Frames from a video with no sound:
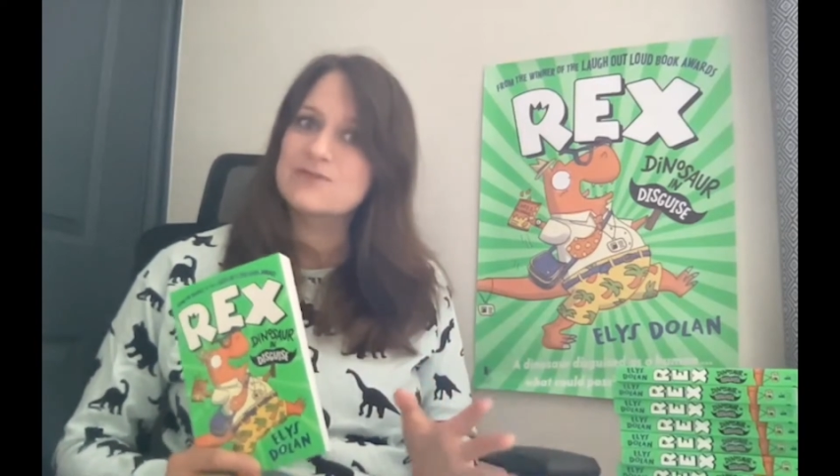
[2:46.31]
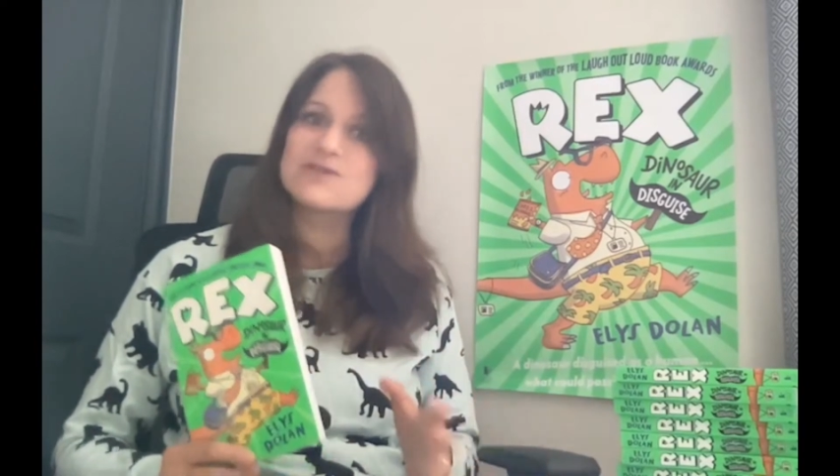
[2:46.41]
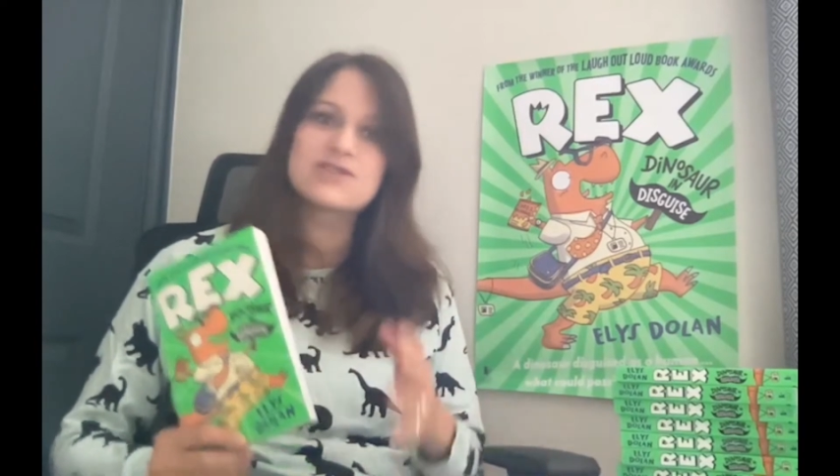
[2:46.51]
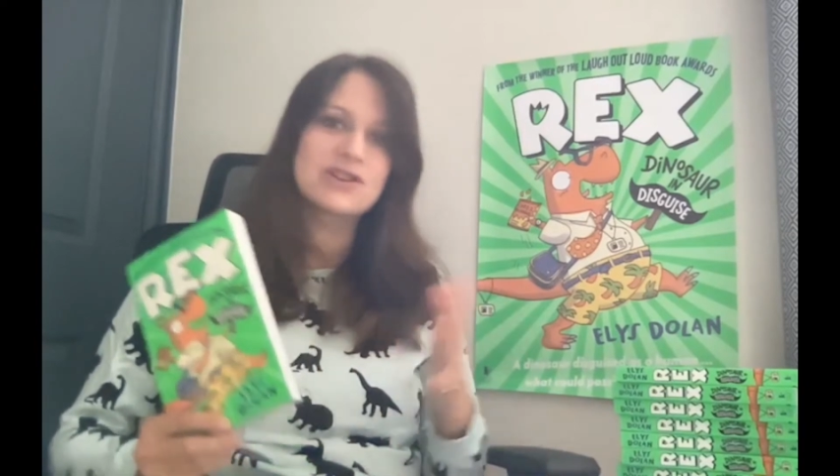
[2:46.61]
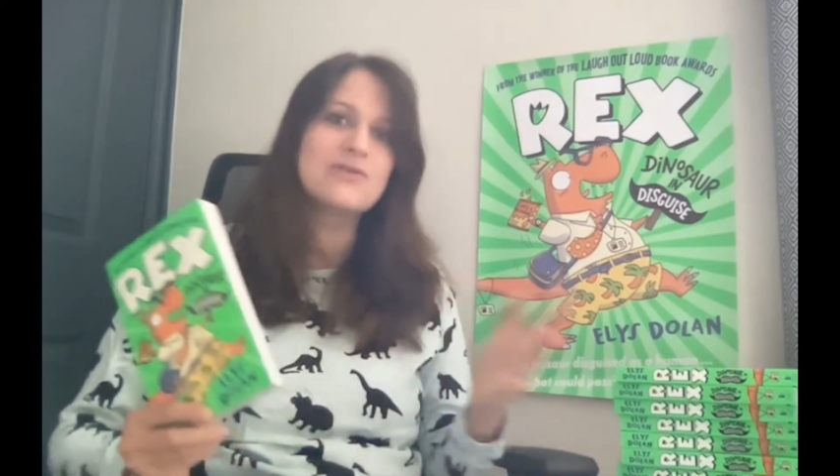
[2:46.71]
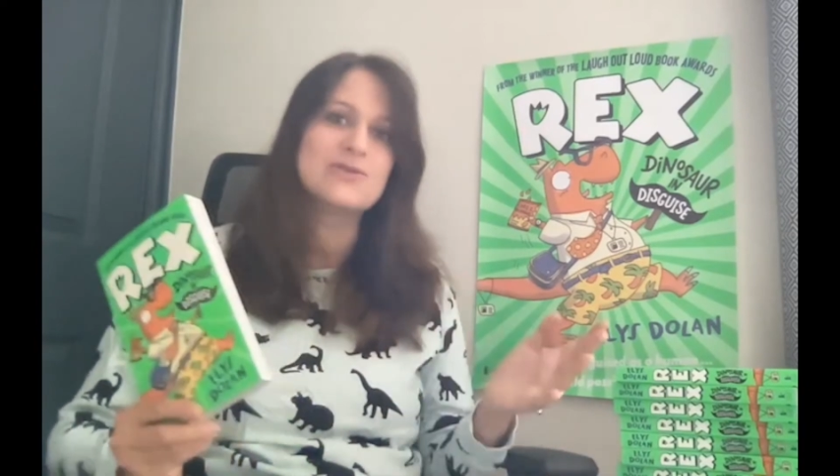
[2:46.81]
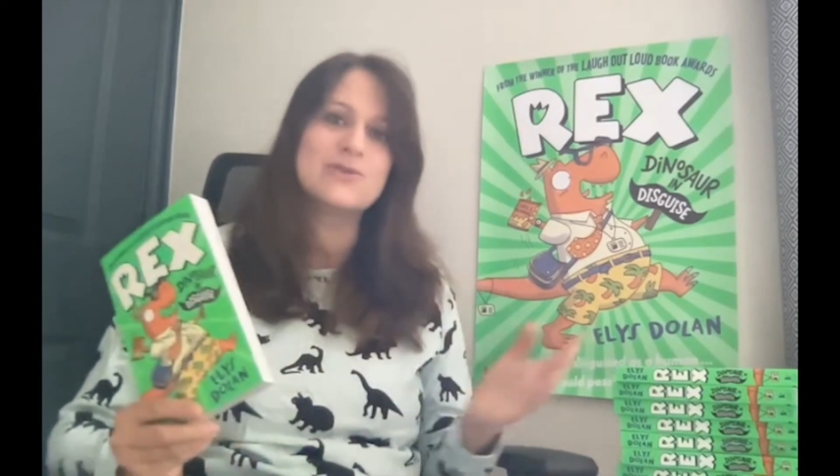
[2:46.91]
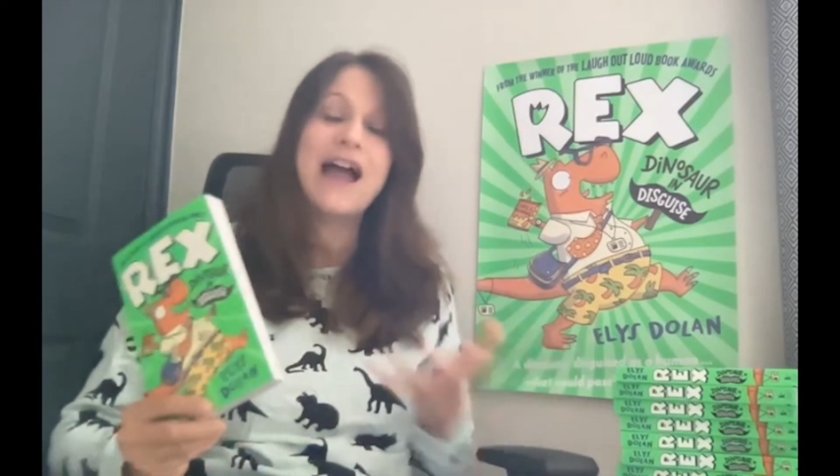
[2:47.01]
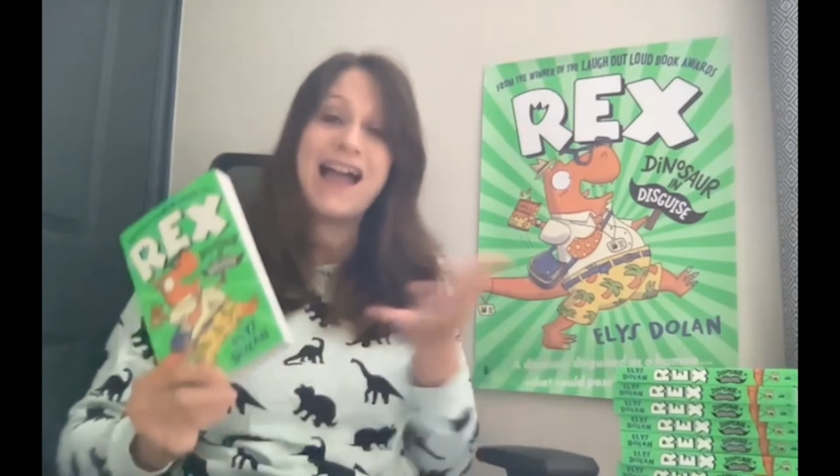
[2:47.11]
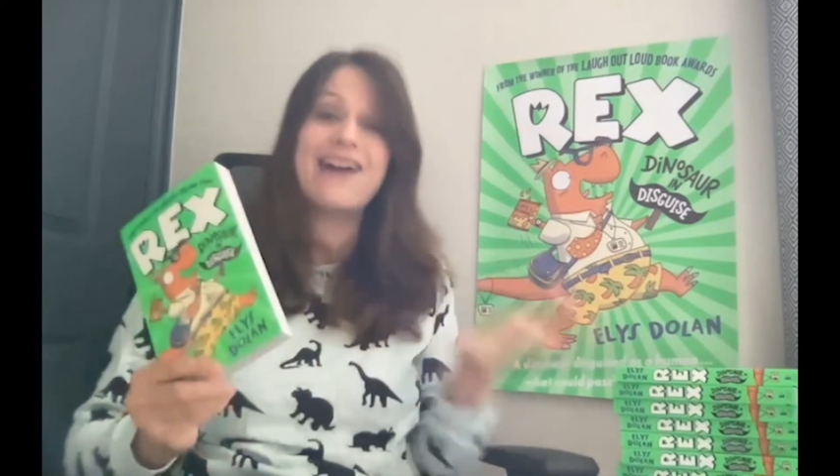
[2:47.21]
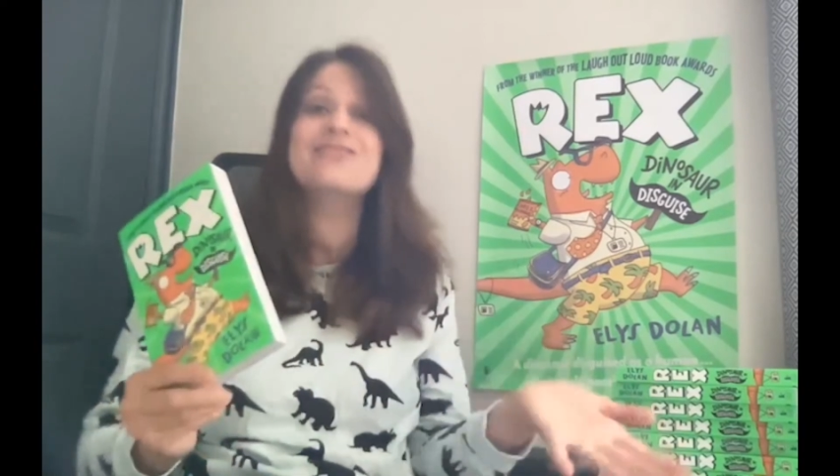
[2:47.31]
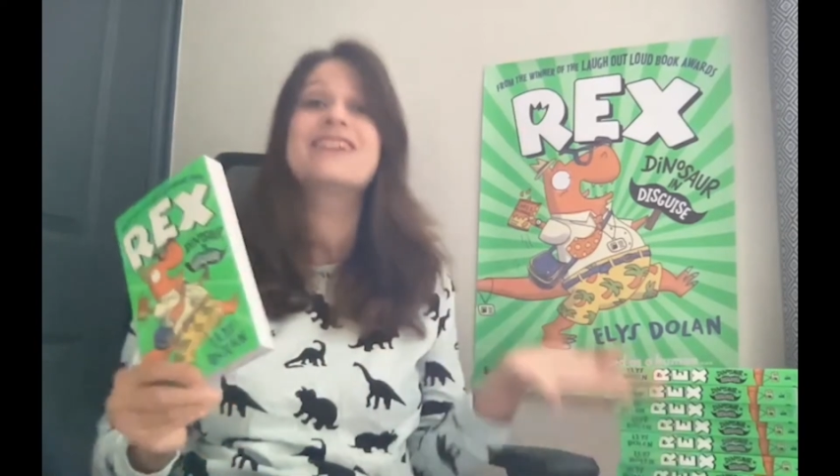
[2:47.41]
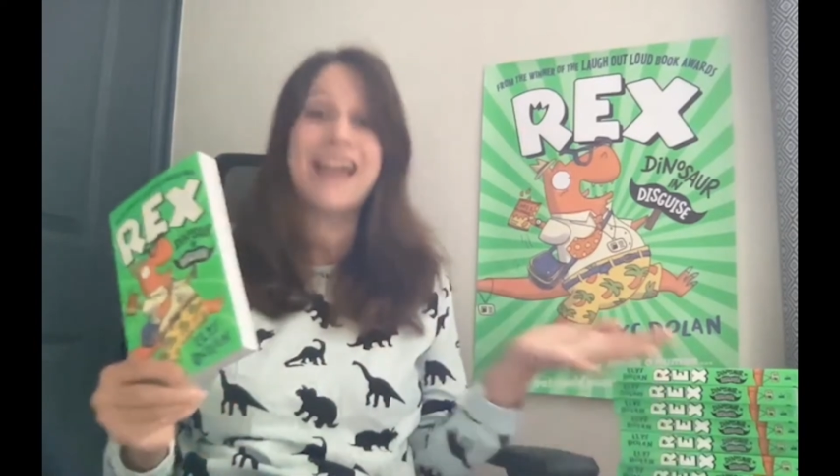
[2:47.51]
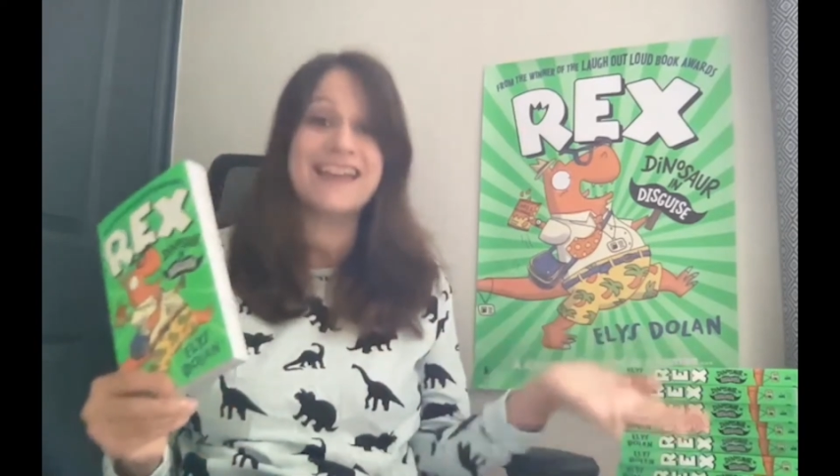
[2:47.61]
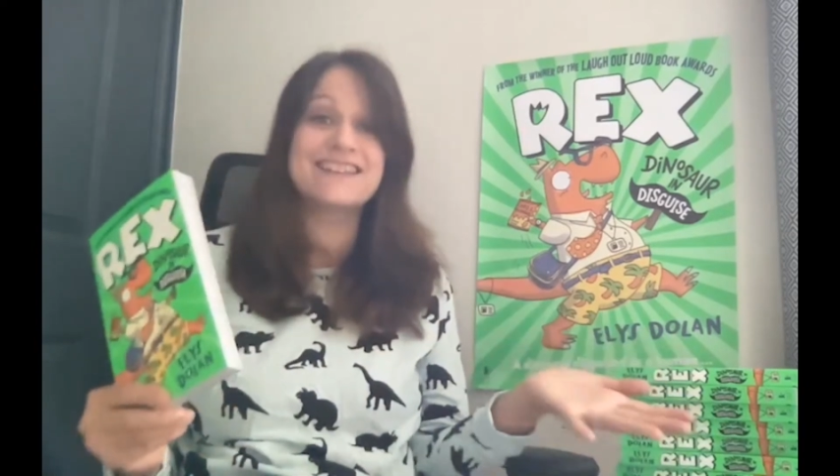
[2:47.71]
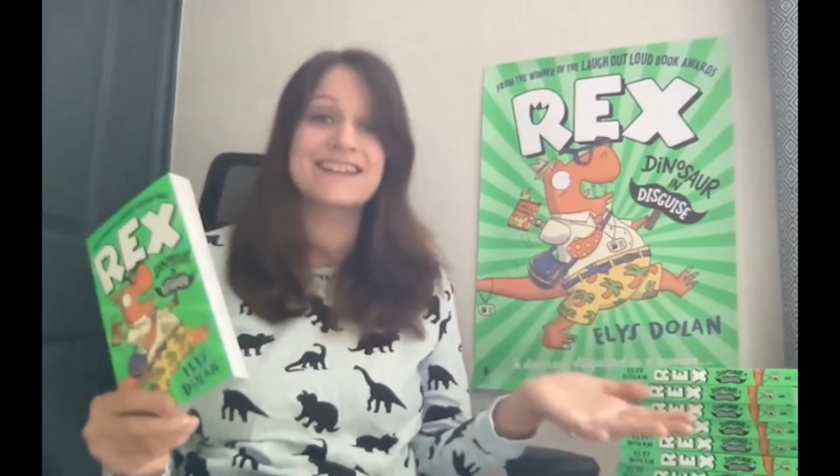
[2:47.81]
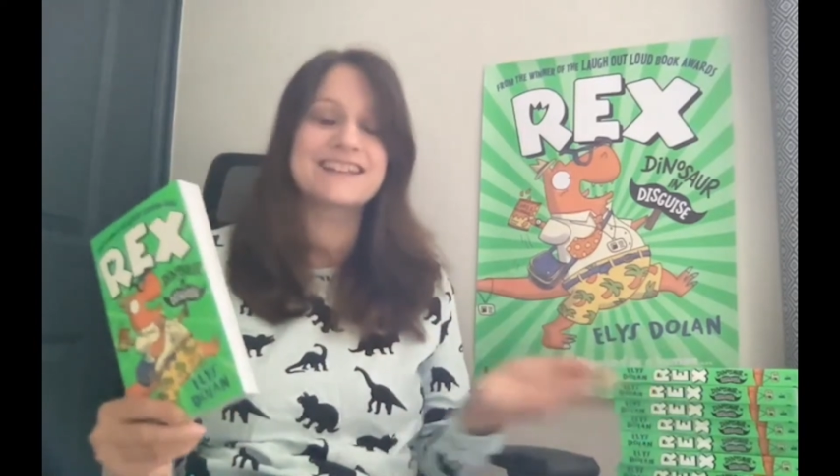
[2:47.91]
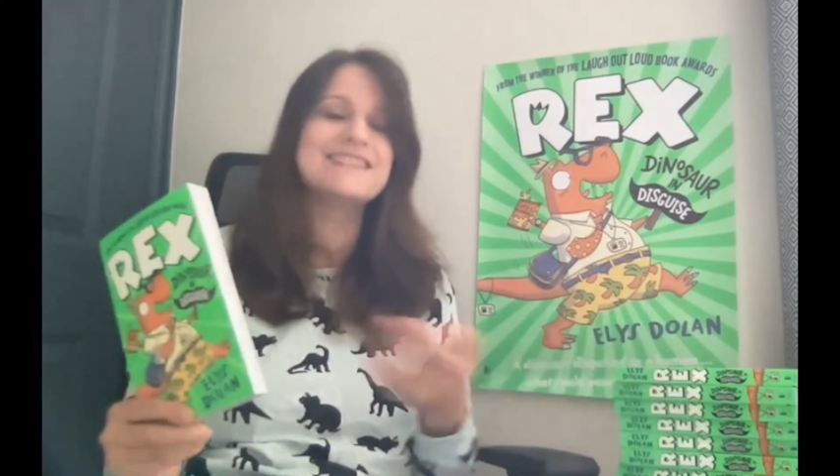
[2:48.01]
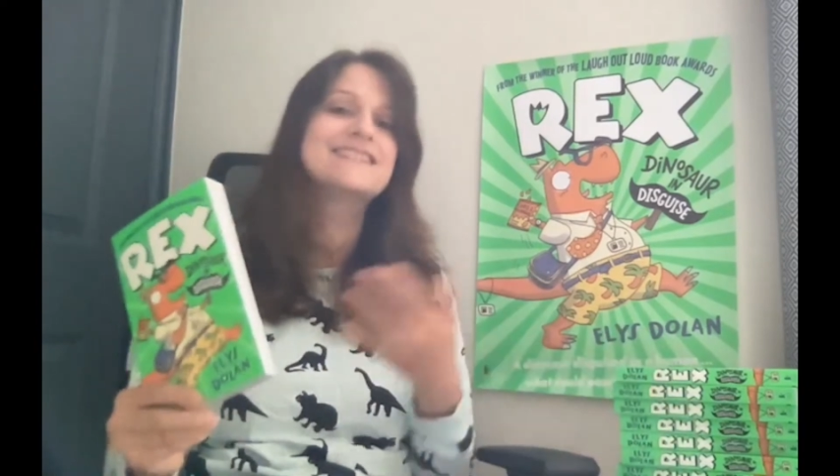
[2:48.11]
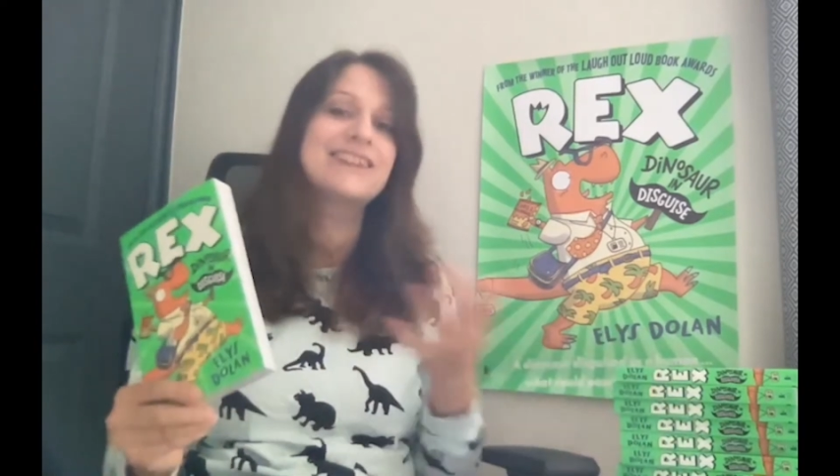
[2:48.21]
which shows you how
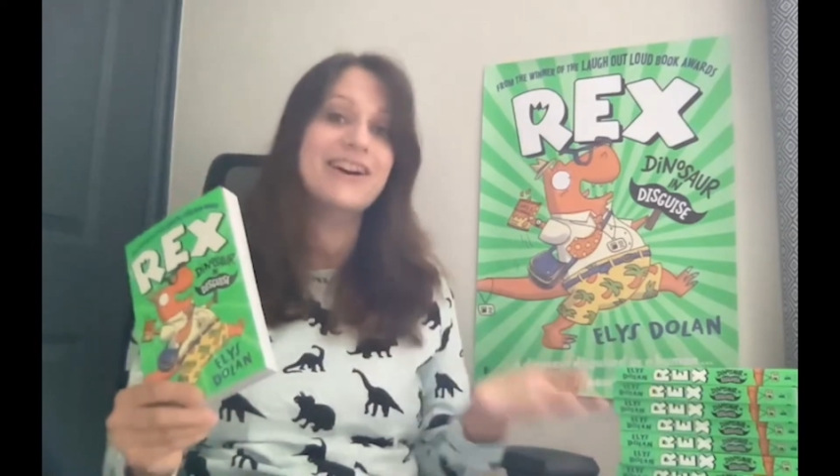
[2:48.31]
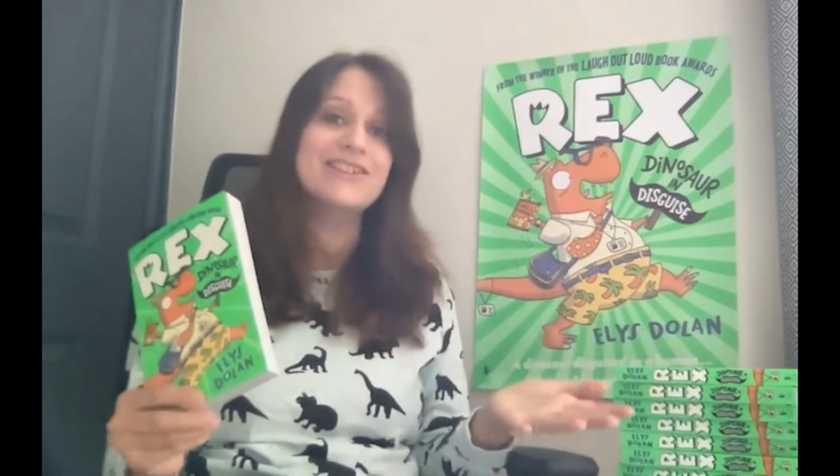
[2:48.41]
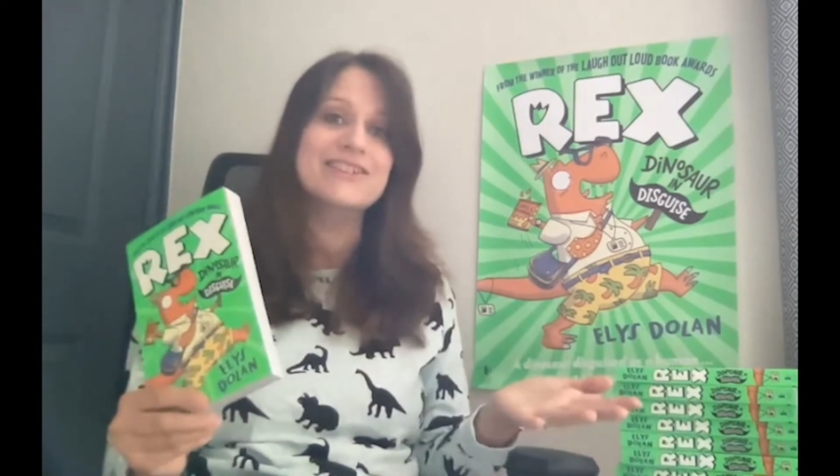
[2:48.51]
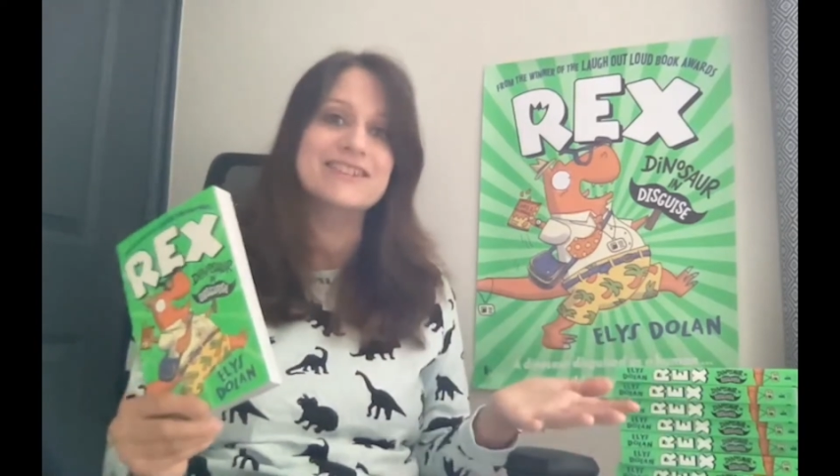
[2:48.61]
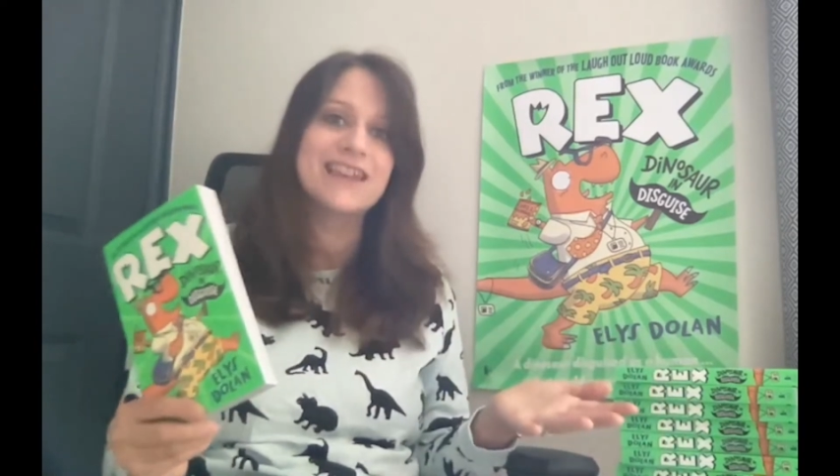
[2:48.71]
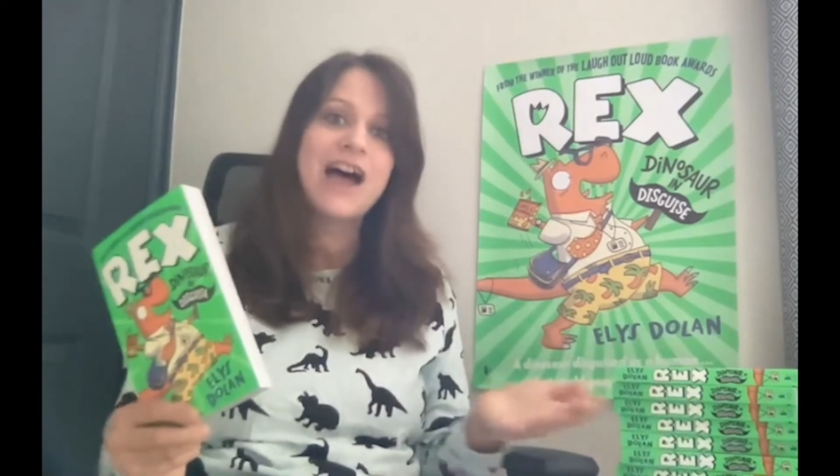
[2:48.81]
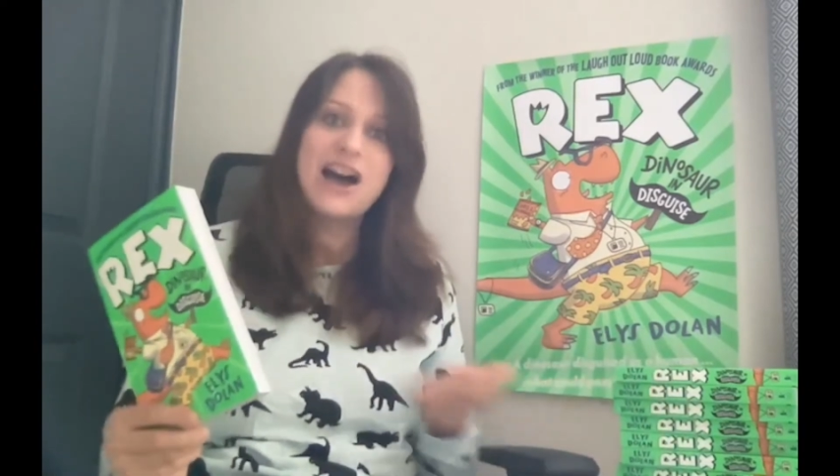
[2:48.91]
exactly does